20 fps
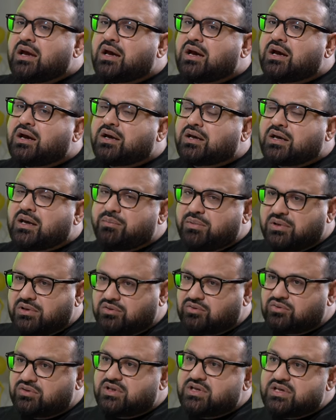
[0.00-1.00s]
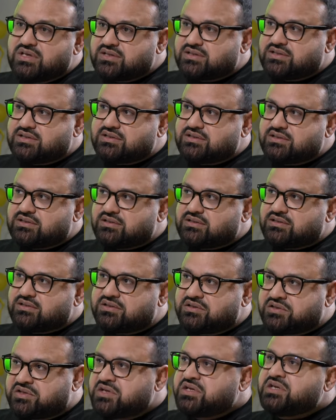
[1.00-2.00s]
uh, coming to these
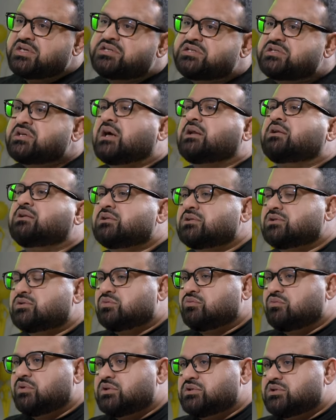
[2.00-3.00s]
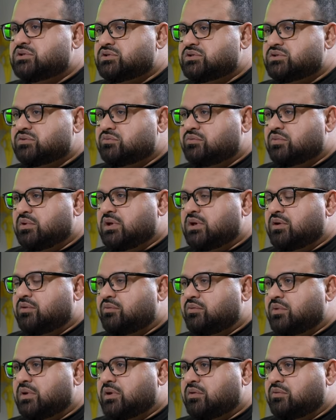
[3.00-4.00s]
three channels which were,
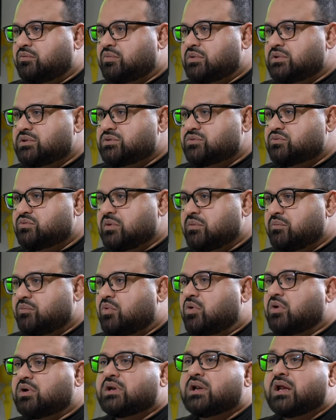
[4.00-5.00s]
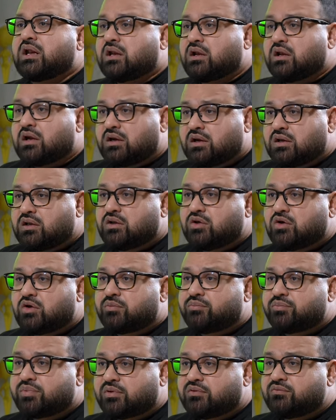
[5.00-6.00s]
were which were bought in under
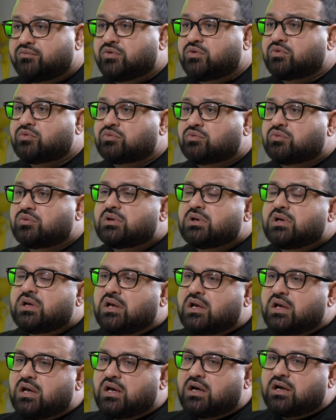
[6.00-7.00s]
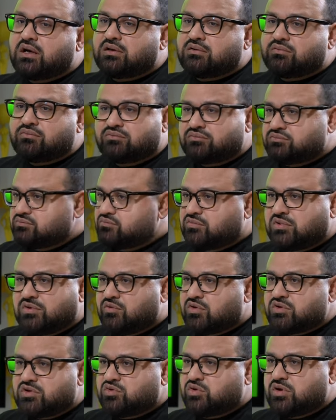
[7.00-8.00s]
your purview. Uh, one
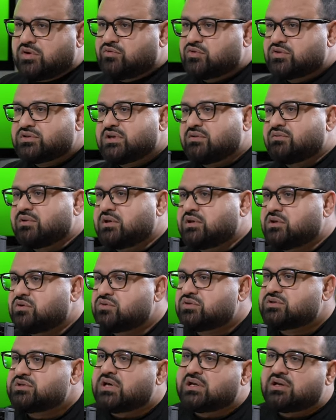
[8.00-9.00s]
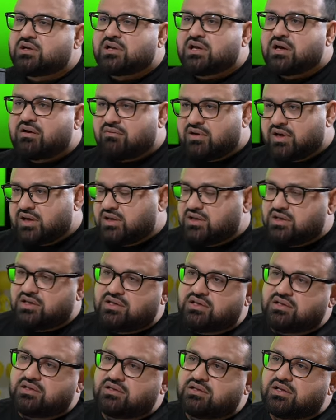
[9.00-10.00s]
was the 24/7 news channel
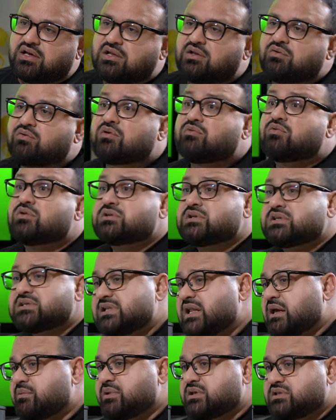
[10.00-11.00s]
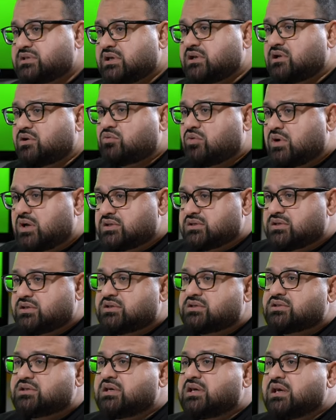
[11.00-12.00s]
Awani, the other one was the Islamic channel
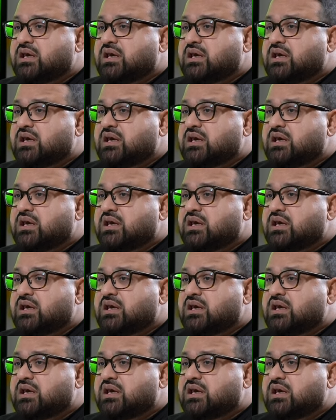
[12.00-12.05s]
Oasis,